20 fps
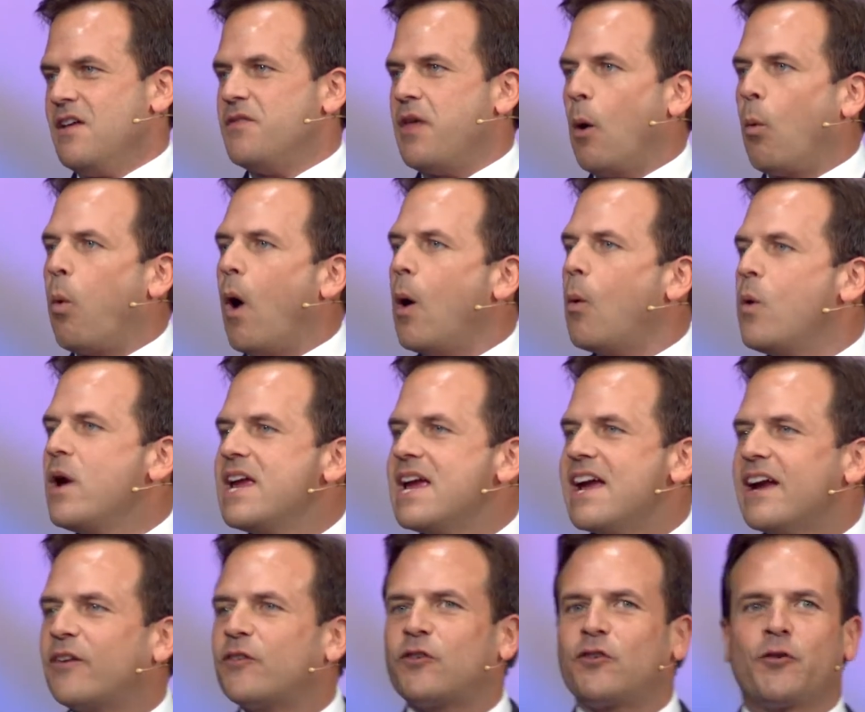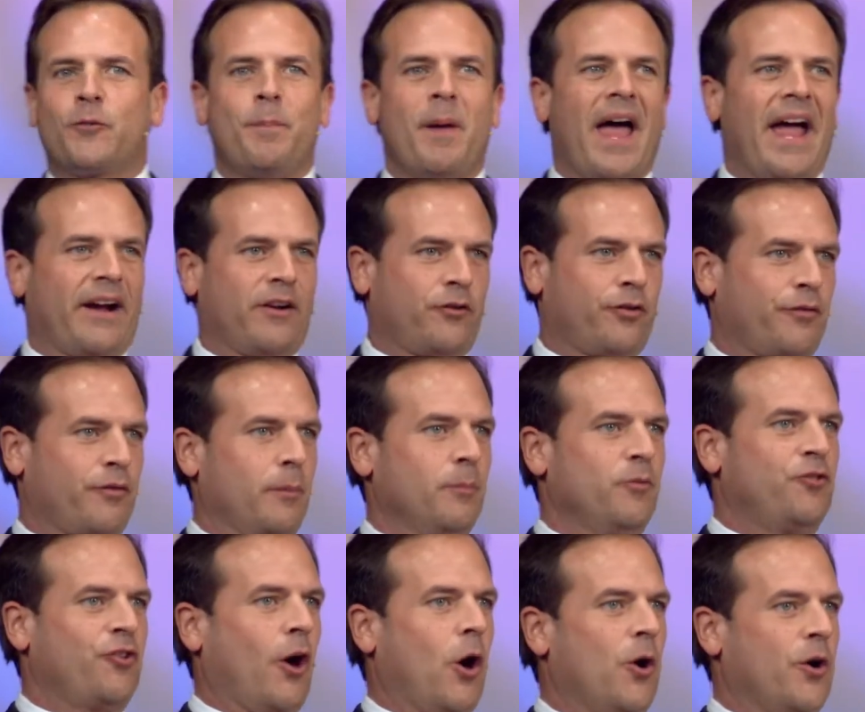that what we expect from
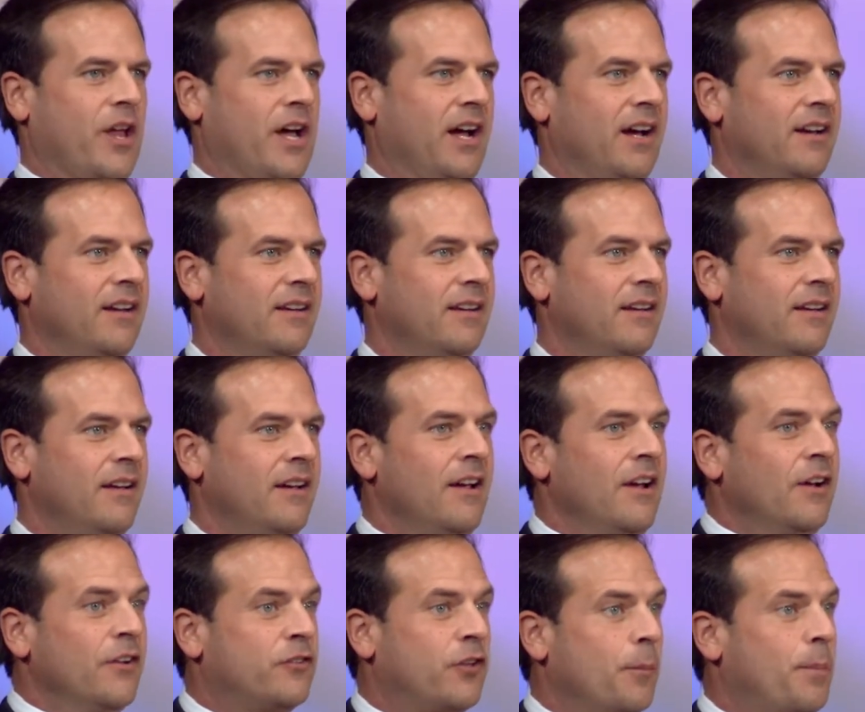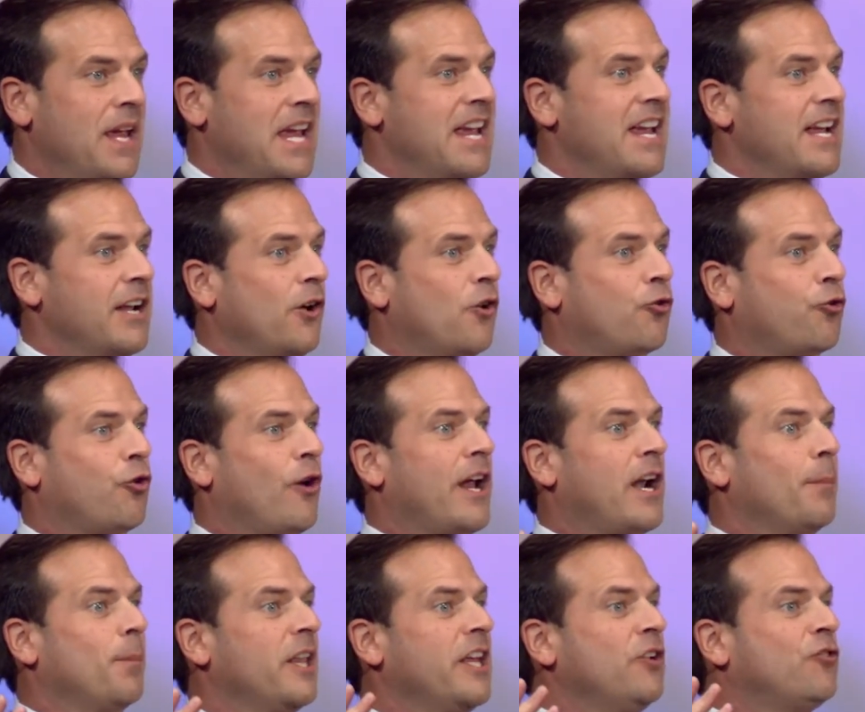Jonah to be
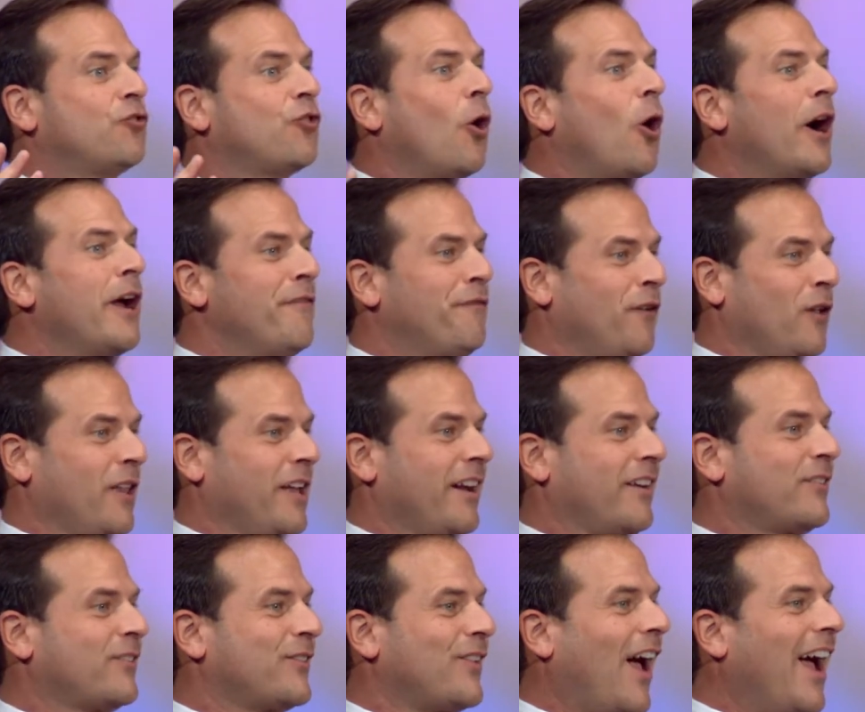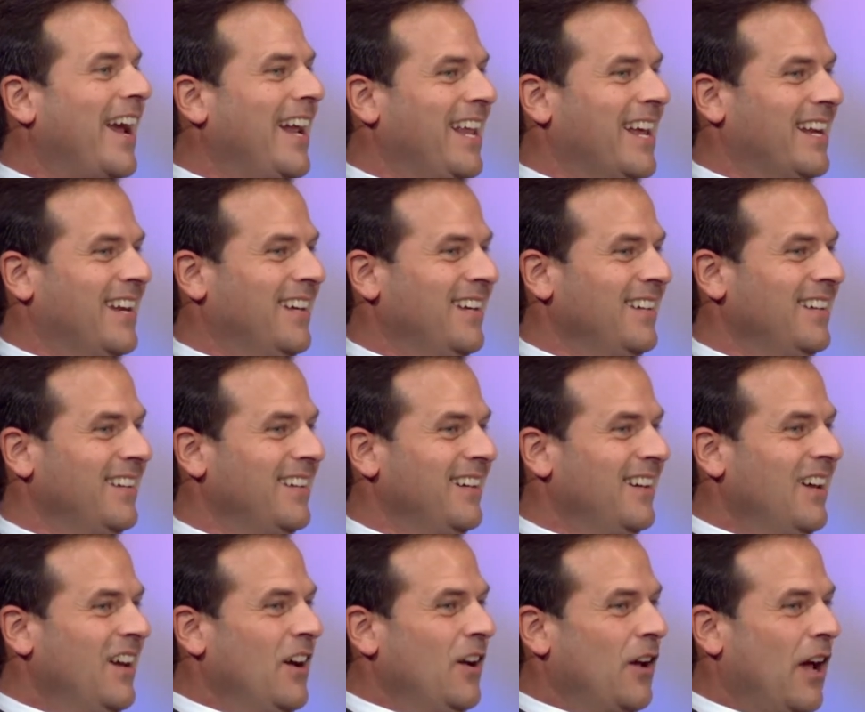incredibly joyful and excited
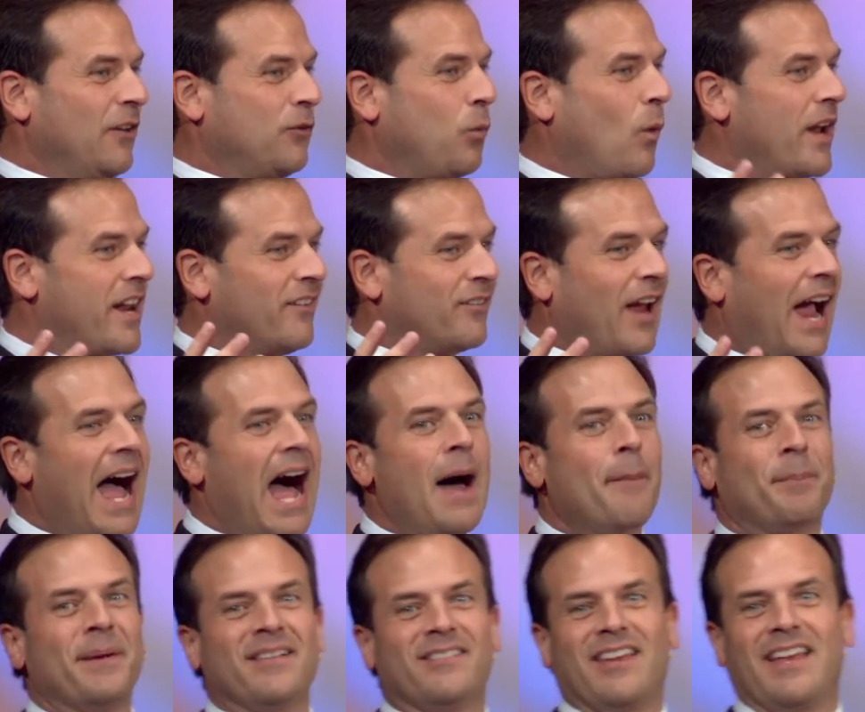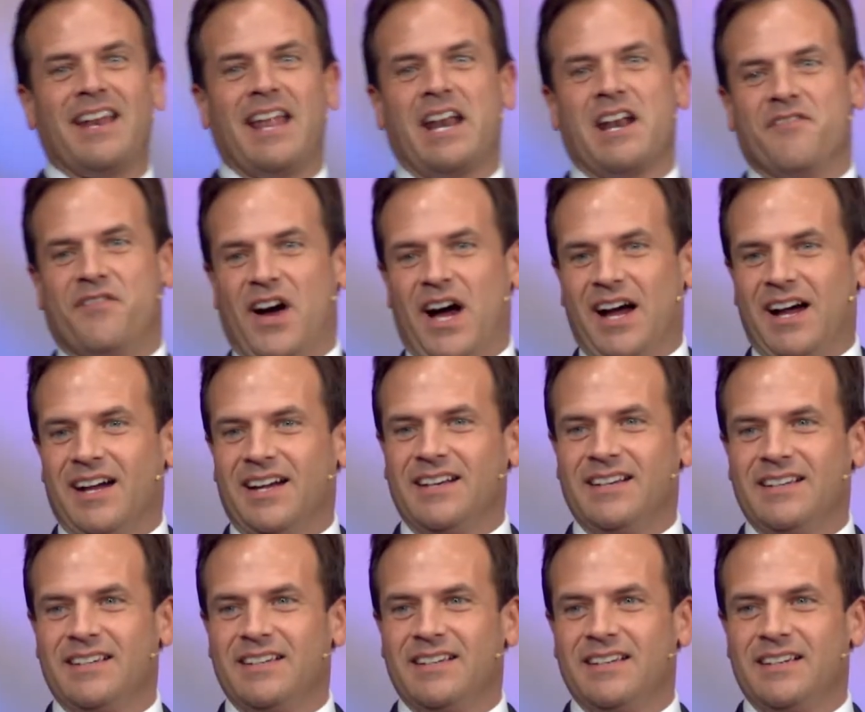as what has happened to Nineveh,
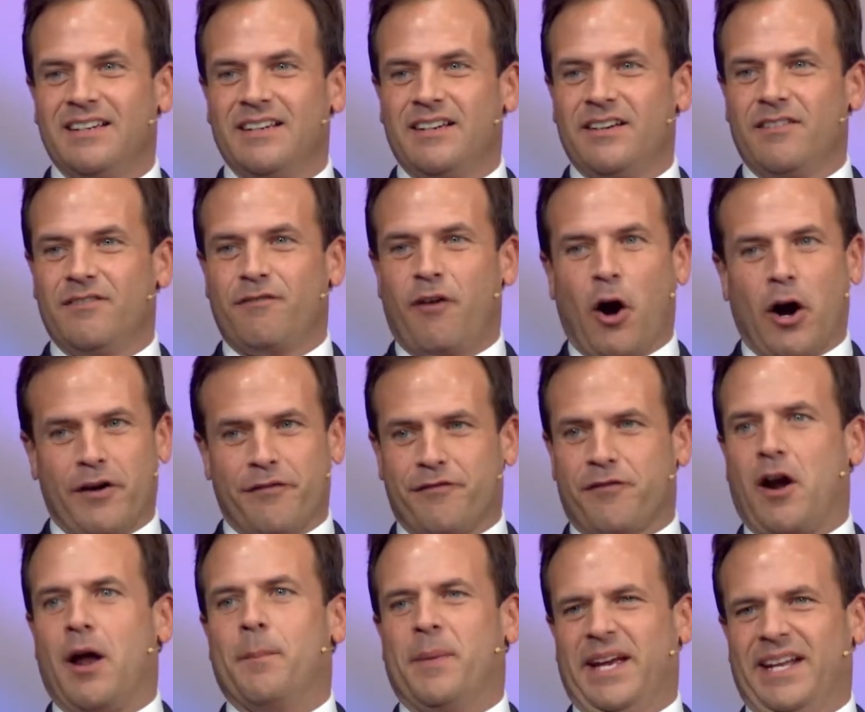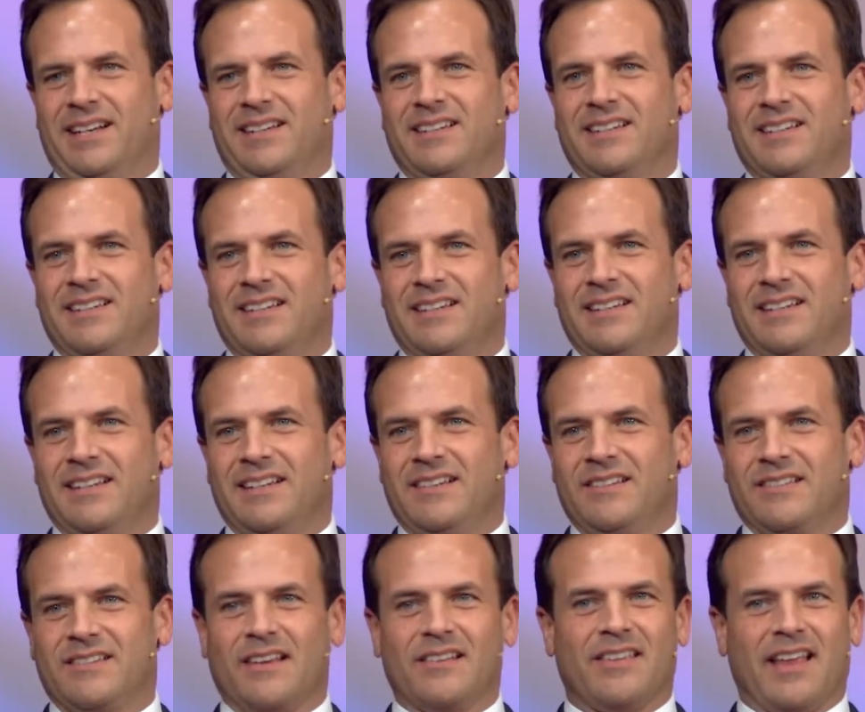far from it.
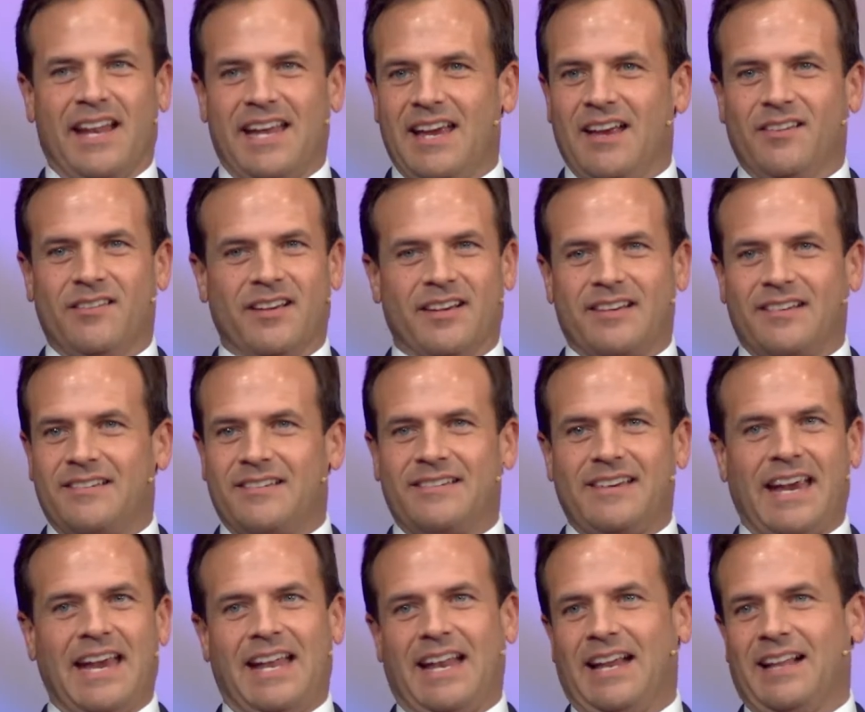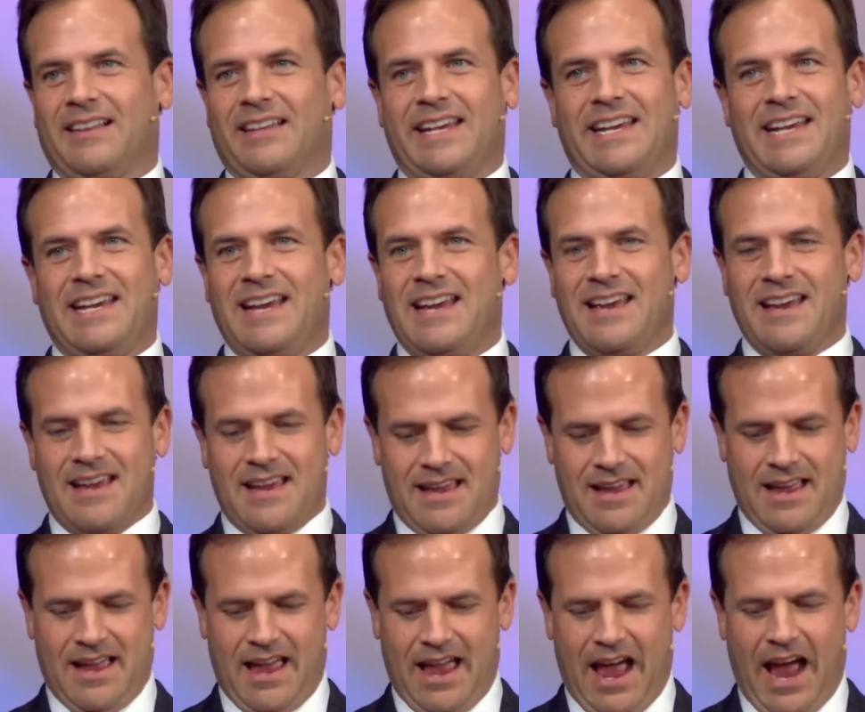says that he is exceedingly
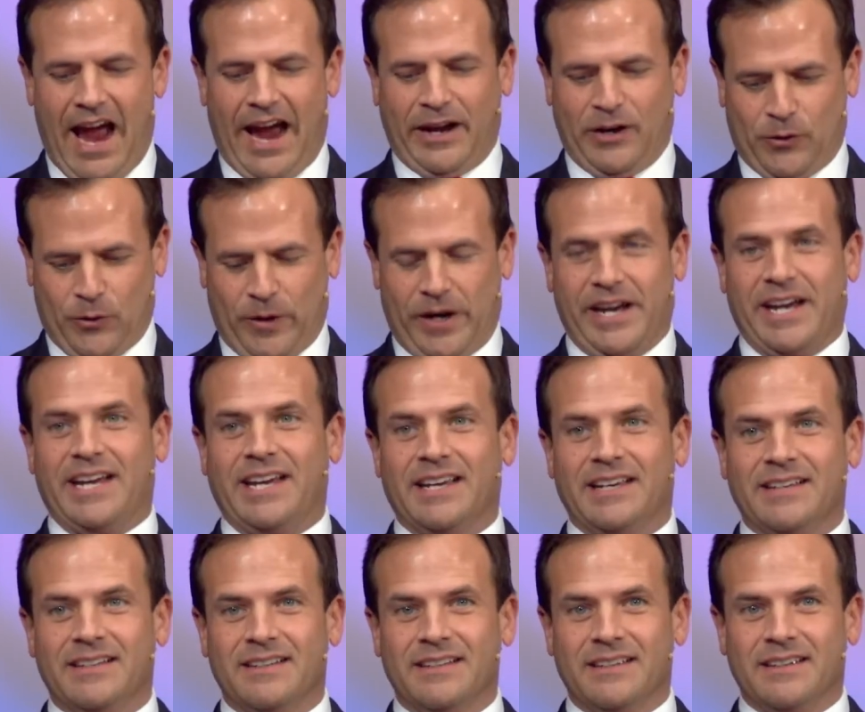angry.